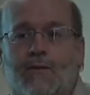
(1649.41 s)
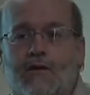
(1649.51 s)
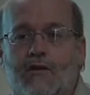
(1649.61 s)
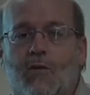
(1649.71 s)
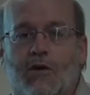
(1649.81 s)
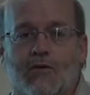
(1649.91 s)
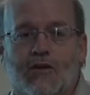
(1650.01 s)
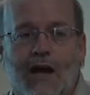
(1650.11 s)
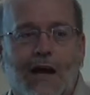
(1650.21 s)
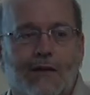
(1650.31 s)
Someone who's
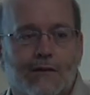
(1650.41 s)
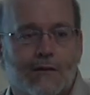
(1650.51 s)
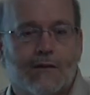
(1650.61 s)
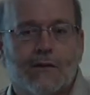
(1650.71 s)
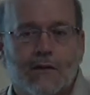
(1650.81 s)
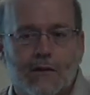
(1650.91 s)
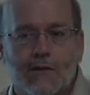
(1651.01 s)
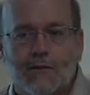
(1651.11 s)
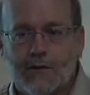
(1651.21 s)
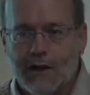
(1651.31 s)
not
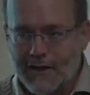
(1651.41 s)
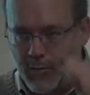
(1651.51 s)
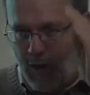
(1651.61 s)
got the